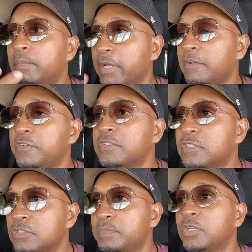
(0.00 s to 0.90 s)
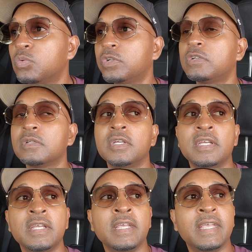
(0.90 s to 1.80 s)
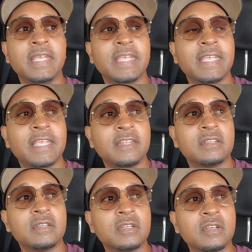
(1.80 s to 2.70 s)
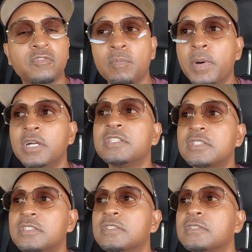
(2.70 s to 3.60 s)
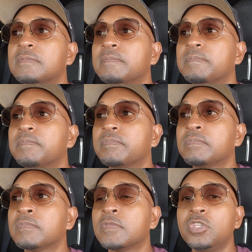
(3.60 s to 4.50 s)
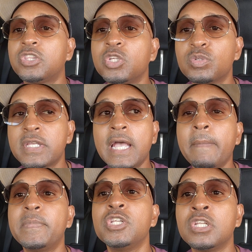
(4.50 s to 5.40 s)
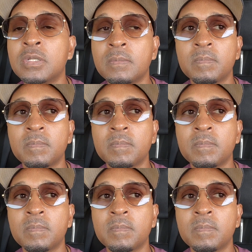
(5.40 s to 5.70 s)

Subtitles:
manifesting this big win. And for months, nothing was happening.